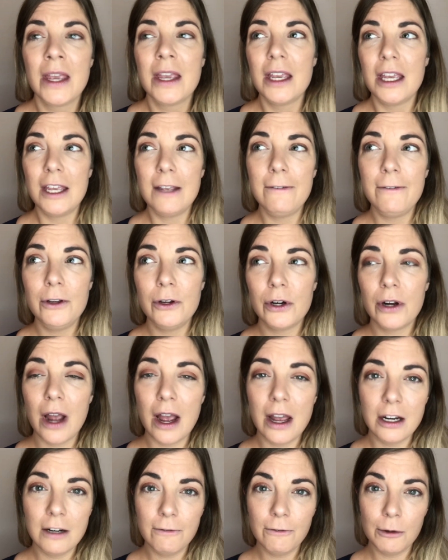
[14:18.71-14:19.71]
If you're
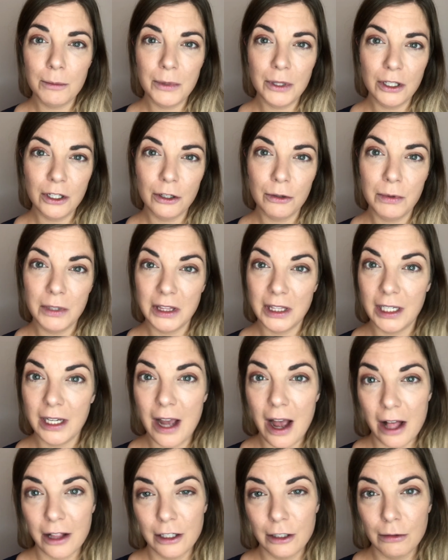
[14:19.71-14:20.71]
kind of familiar with the
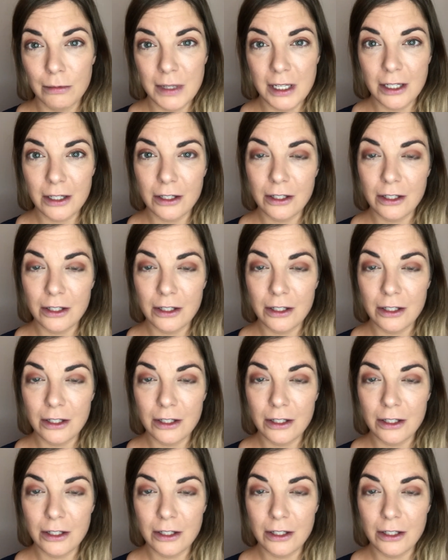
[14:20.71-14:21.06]
color wheel,